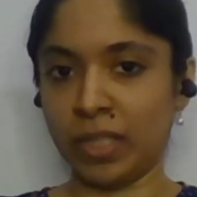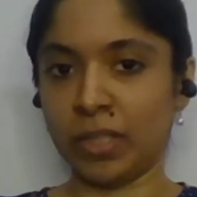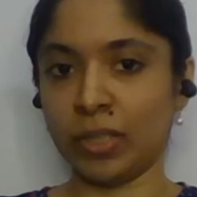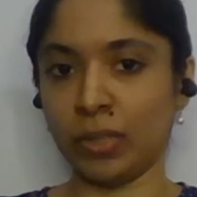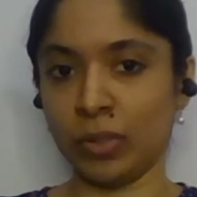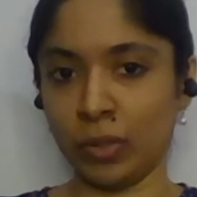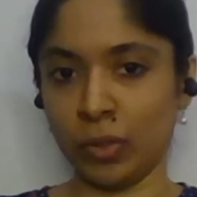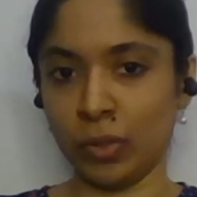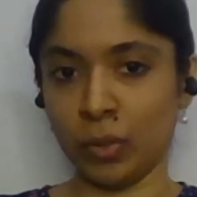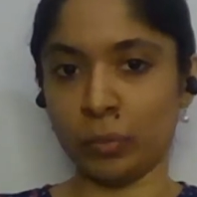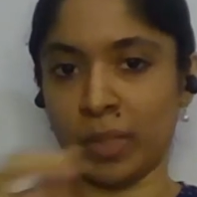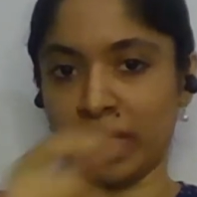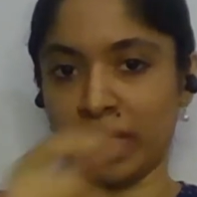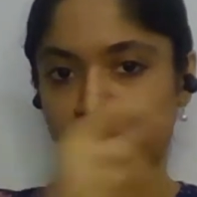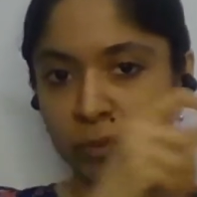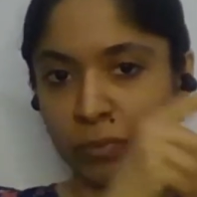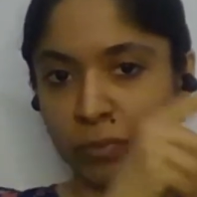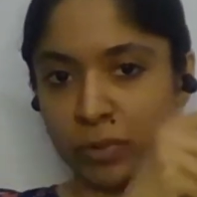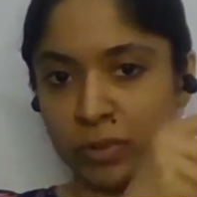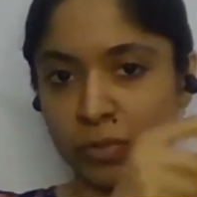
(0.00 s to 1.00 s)
You know, when
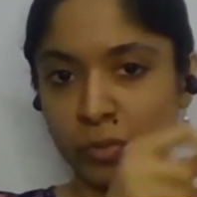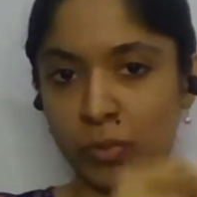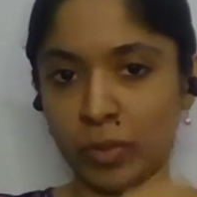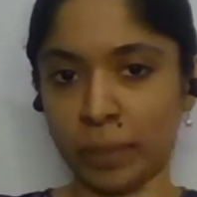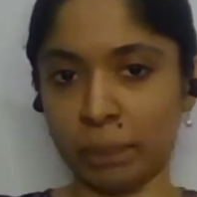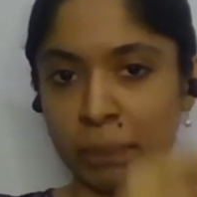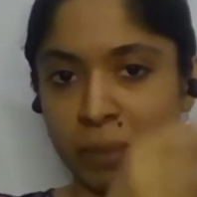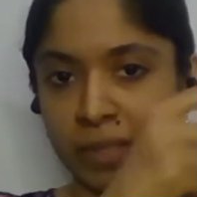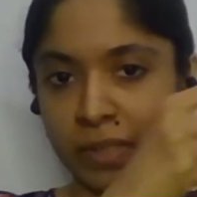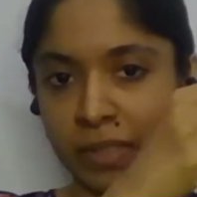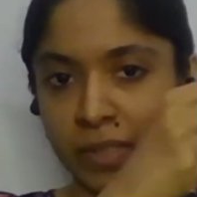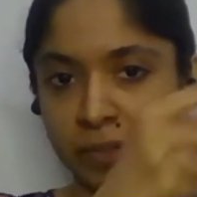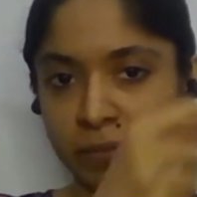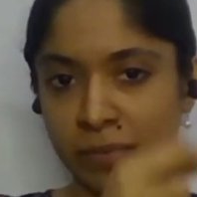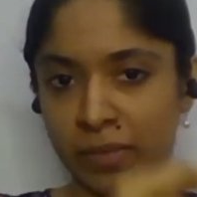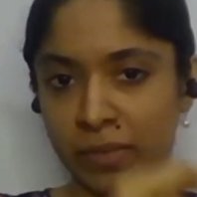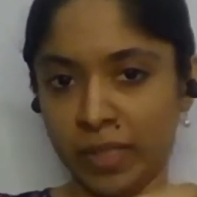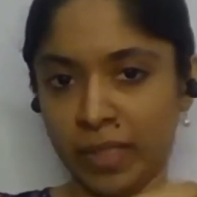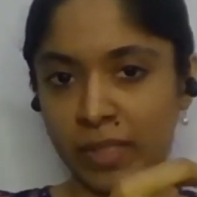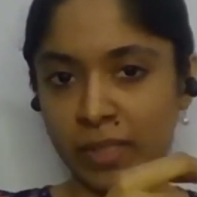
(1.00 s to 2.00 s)
I was stripping
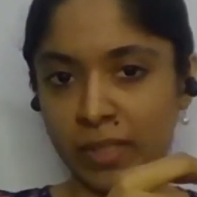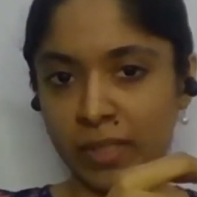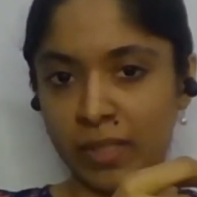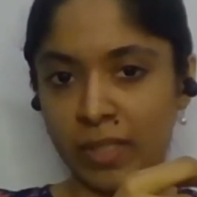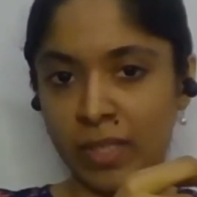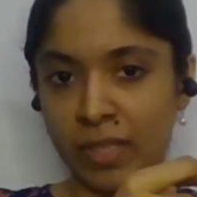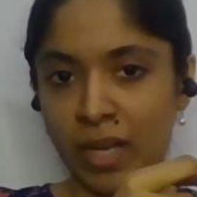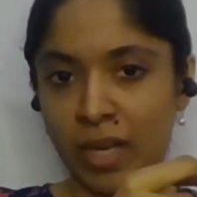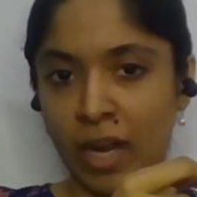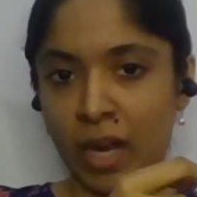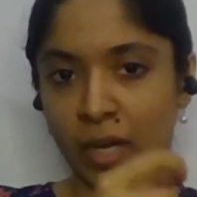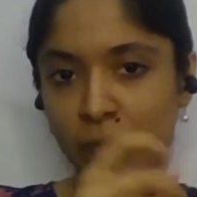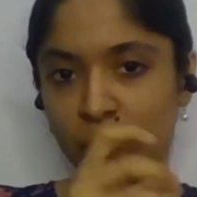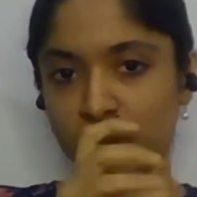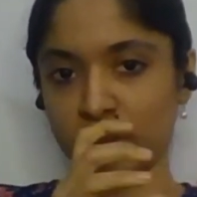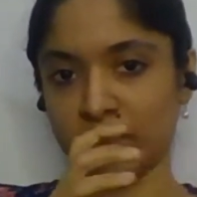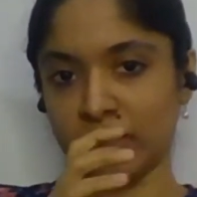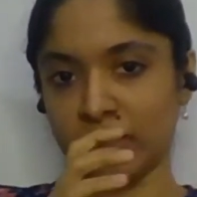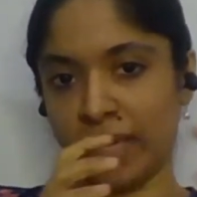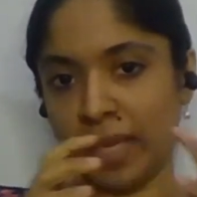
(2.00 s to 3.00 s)
away, I
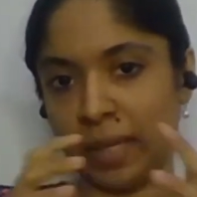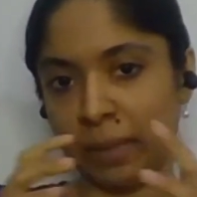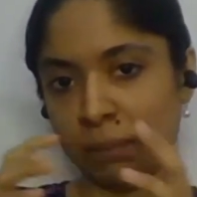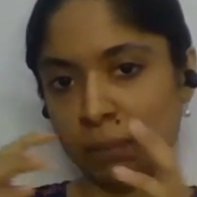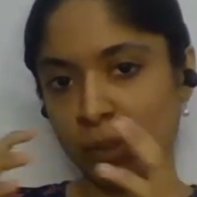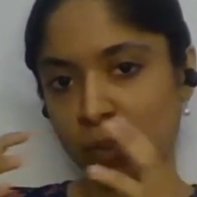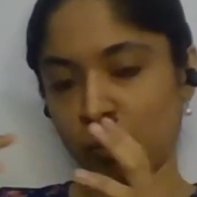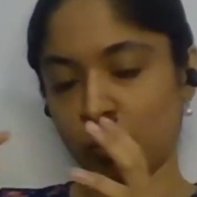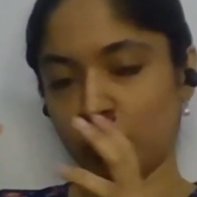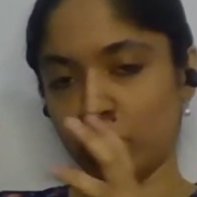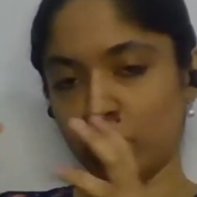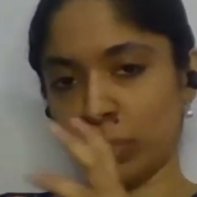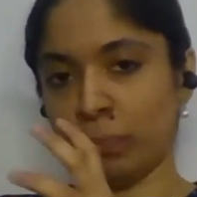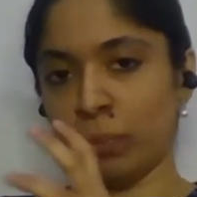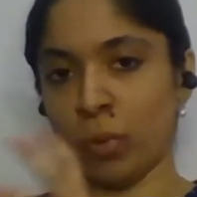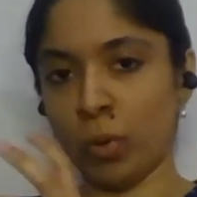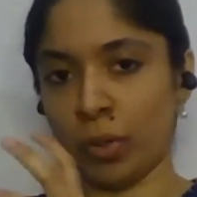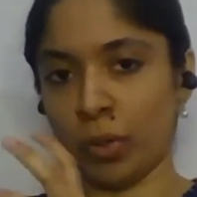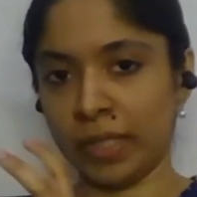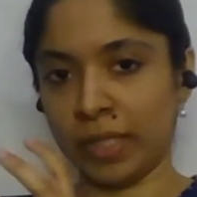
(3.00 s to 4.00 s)
just came into a
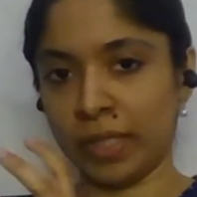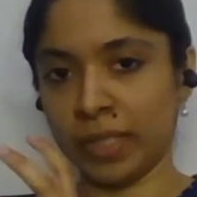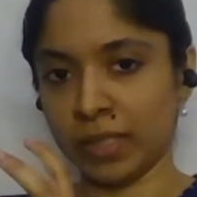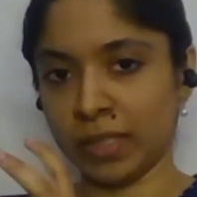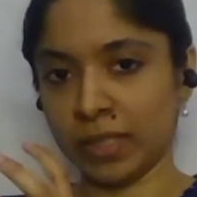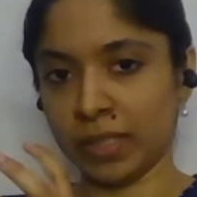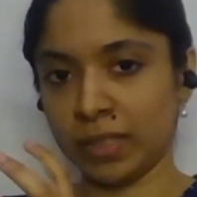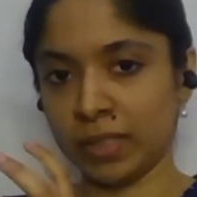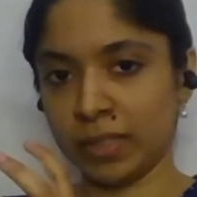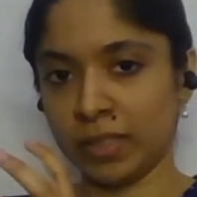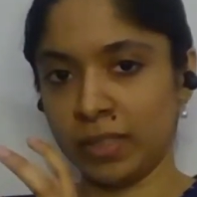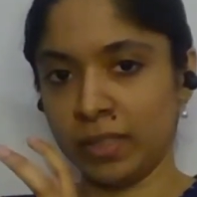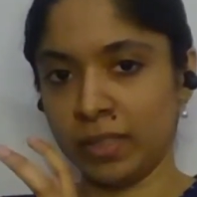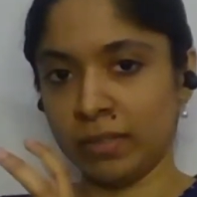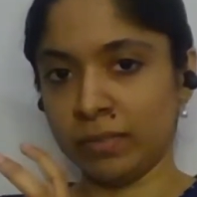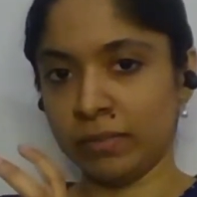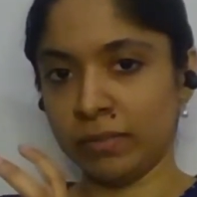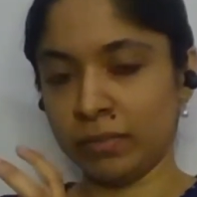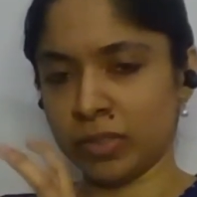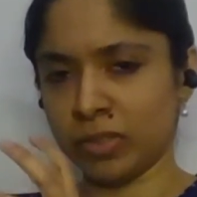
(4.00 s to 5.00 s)
point
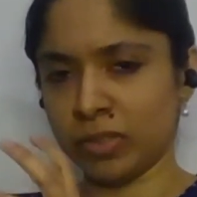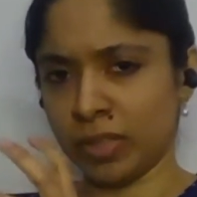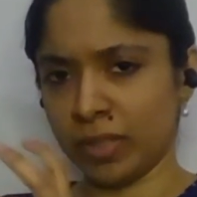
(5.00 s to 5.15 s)
which